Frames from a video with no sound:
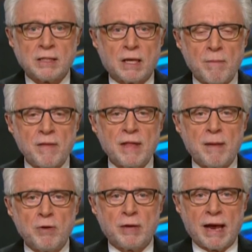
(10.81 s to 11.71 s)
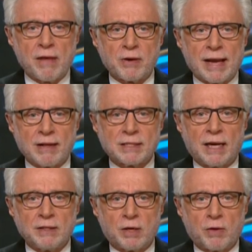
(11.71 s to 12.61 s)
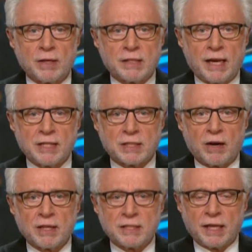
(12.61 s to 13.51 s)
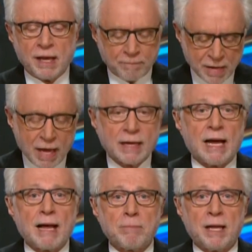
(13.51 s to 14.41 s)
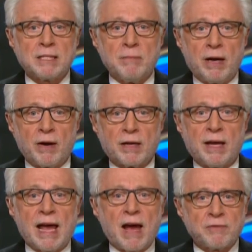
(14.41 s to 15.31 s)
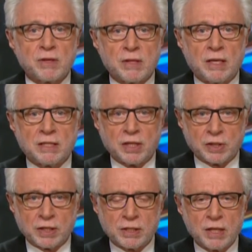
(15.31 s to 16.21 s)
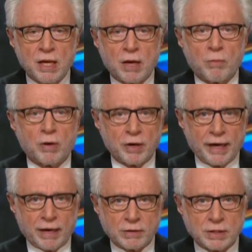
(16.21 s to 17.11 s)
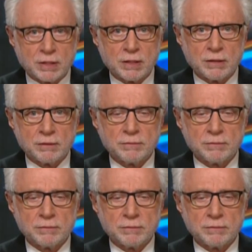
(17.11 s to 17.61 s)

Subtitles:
Some of them who gathered outside the court today started singing God Bless America after the decisions were announced.